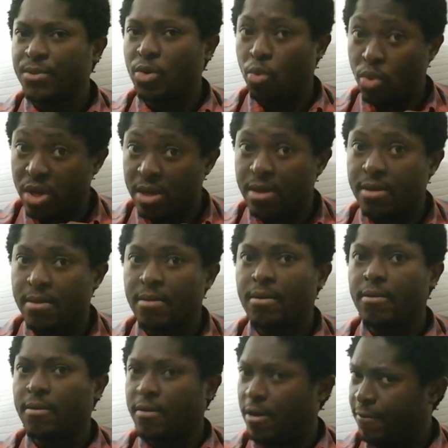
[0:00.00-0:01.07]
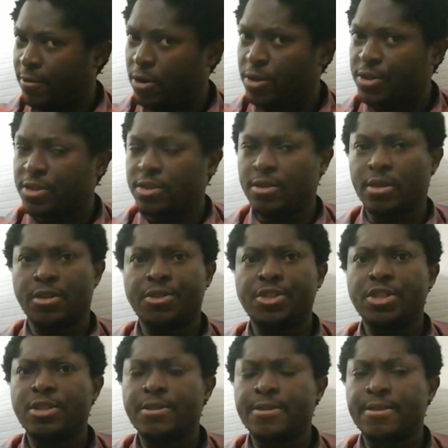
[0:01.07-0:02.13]
We, of course,
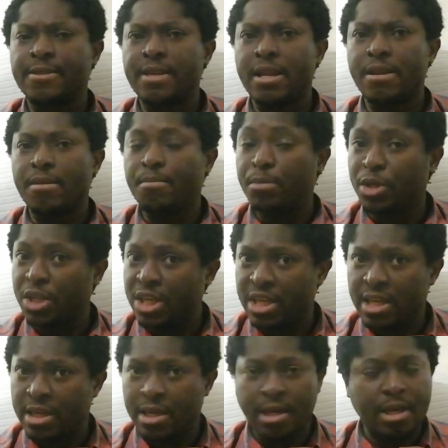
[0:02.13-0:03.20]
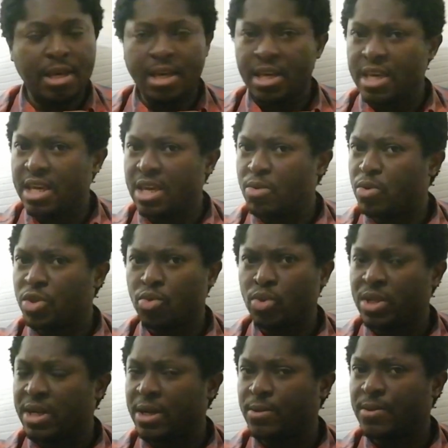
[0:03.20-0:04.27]
continue to sin, but he was
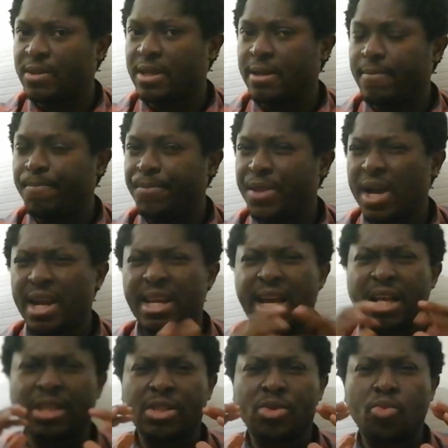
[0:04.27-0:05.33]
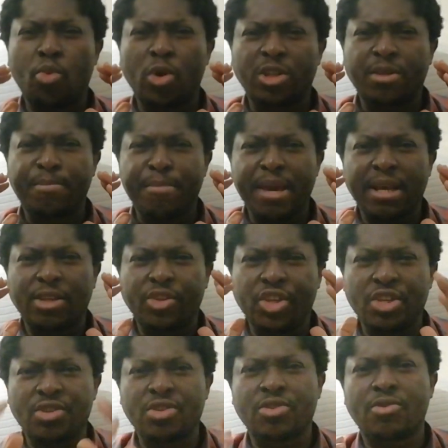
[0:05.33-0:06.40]
without sin. And that's what makes
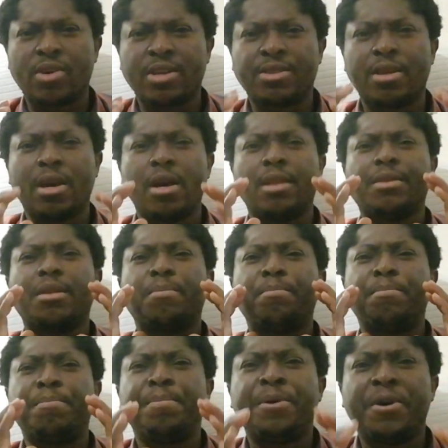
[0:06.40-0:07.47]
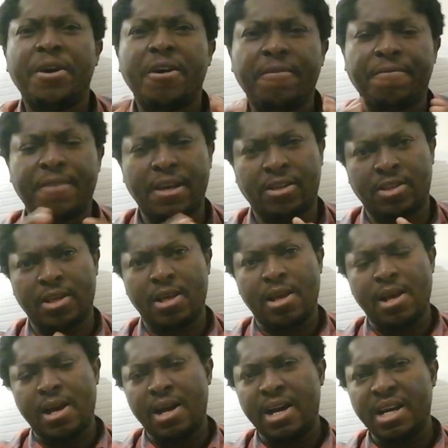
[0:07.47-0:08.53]
Jesus Christ the perfect
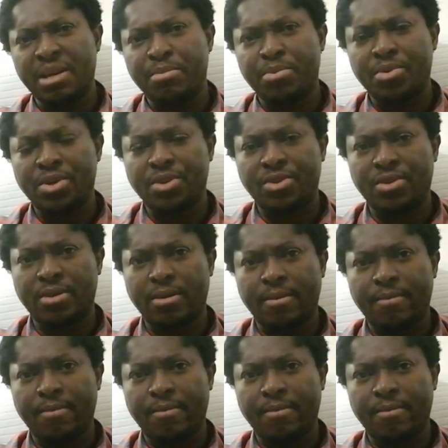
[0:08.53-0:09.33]
high priest,